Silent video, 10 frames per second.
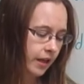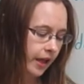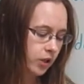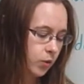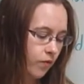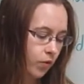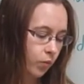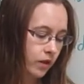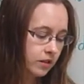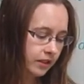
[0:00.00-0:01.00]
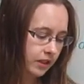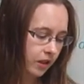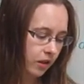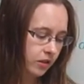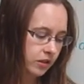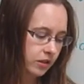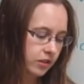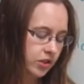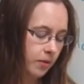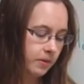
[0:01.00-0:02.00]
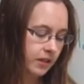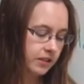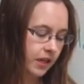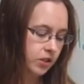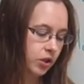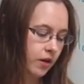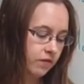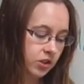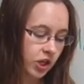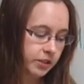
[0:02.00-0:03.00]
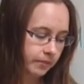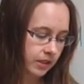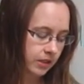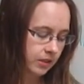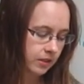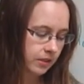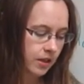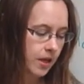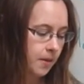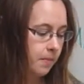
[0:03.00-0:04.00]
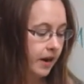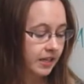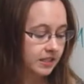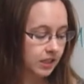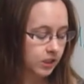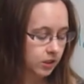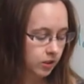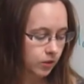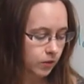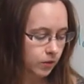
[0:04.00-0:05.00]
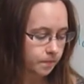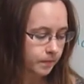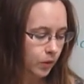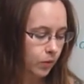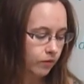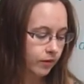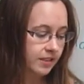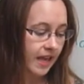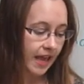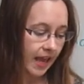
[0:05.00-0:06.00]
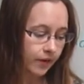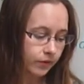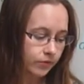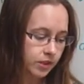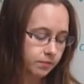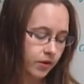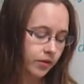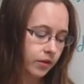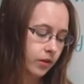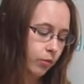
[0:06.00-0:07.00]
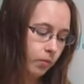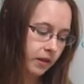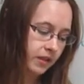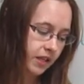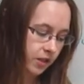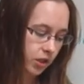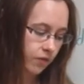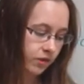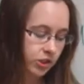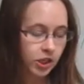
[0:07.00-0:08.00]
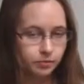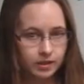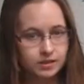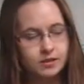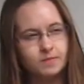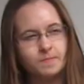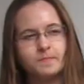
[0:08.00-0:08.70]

and whoever will kill shall be in danger of the judgment. But I say unto you, whoever is angry with his brother will be in danger of the judgment.